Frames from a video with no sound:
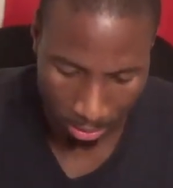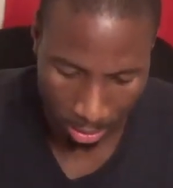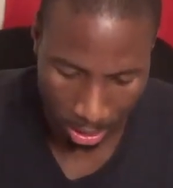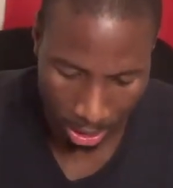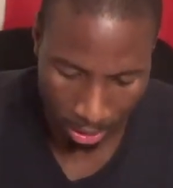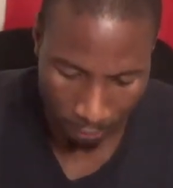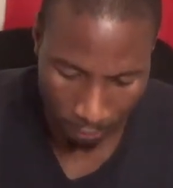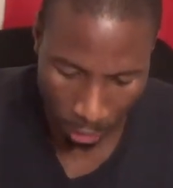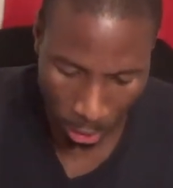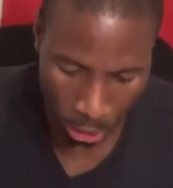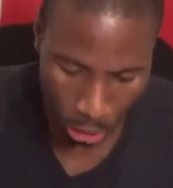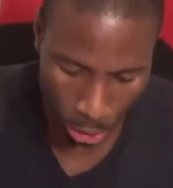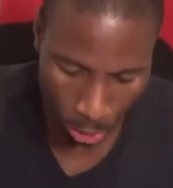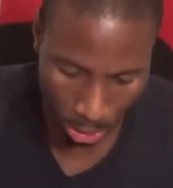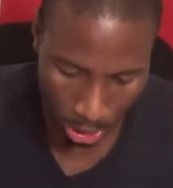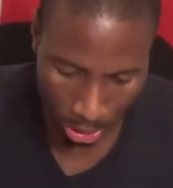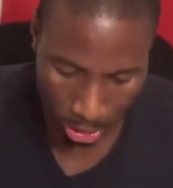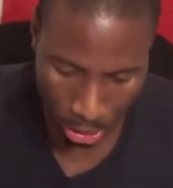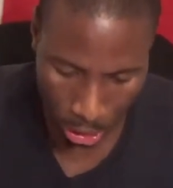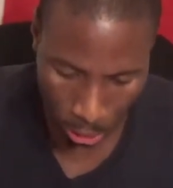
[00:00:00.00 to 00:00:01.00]
in verse
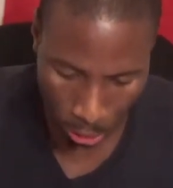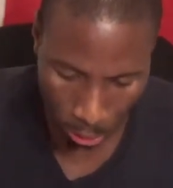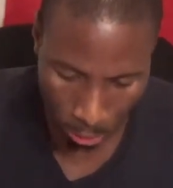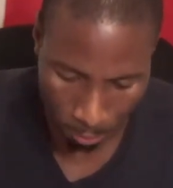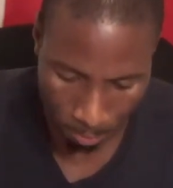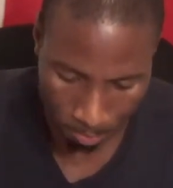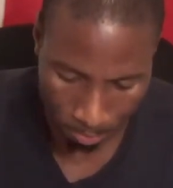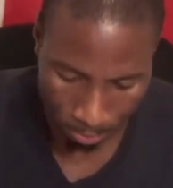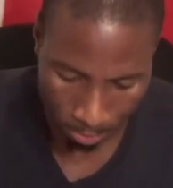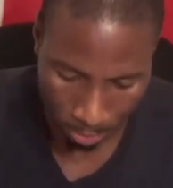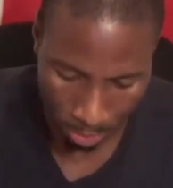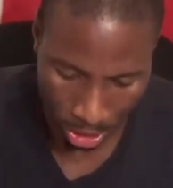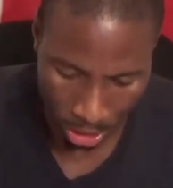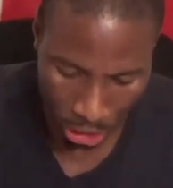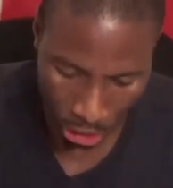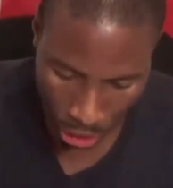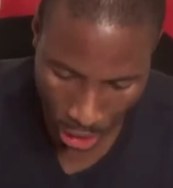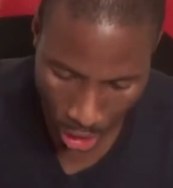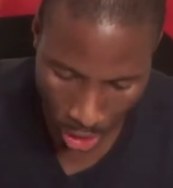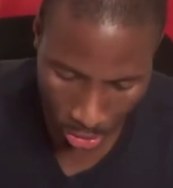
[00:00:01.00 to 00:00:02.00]
22,
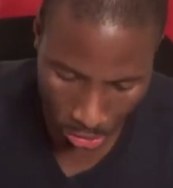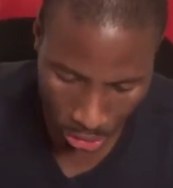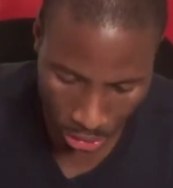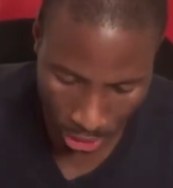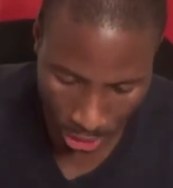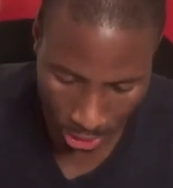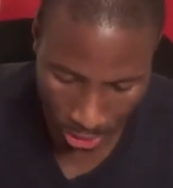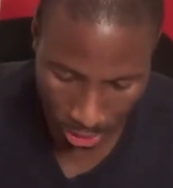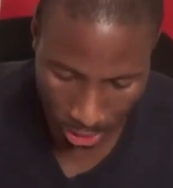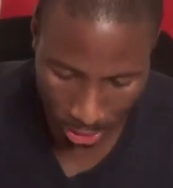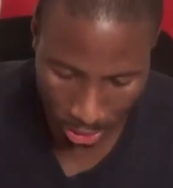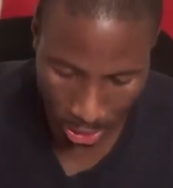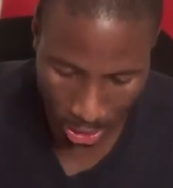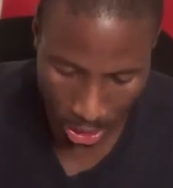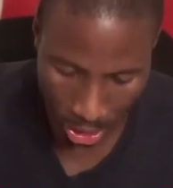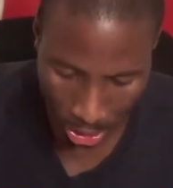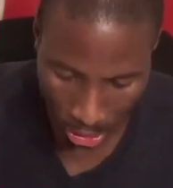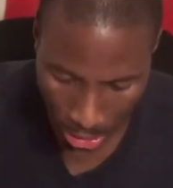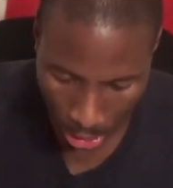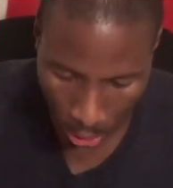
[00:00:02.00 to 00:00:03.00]
she calls Jesus
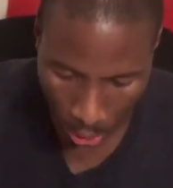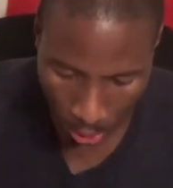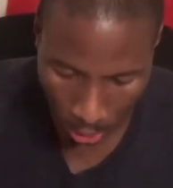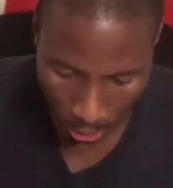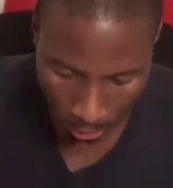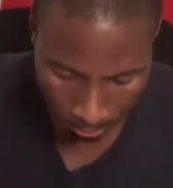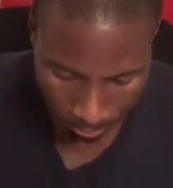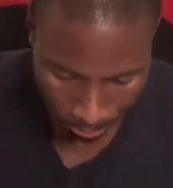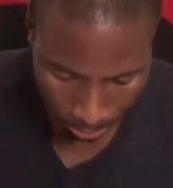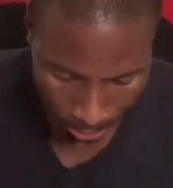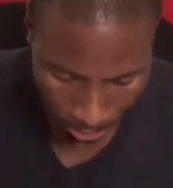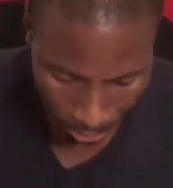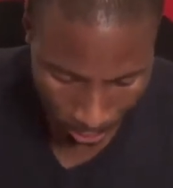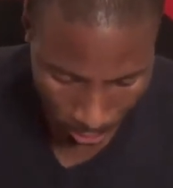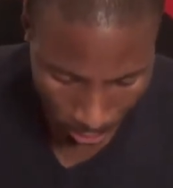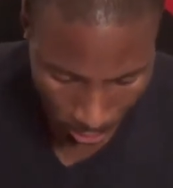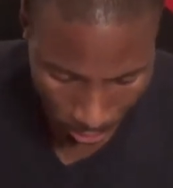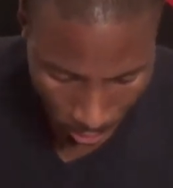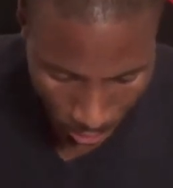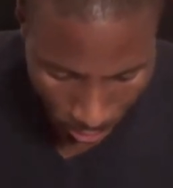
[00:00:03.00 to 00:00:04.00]
Lord.
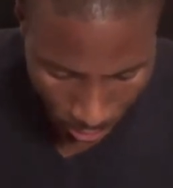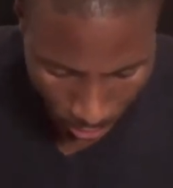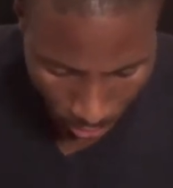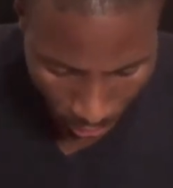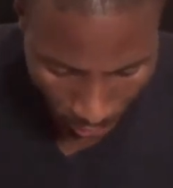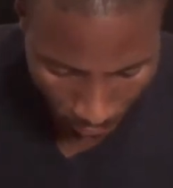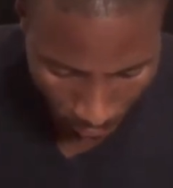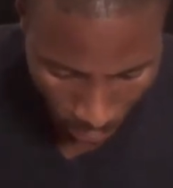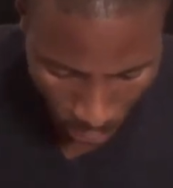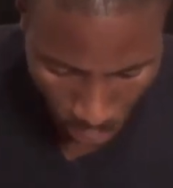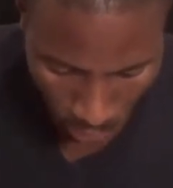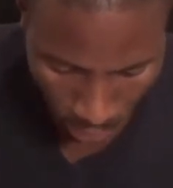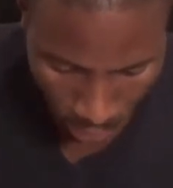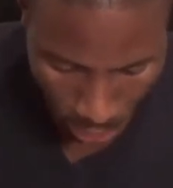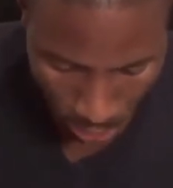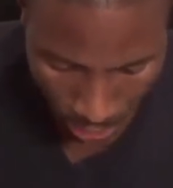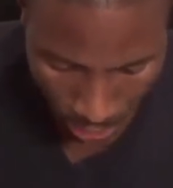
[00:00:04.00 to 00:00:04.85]
Verse 22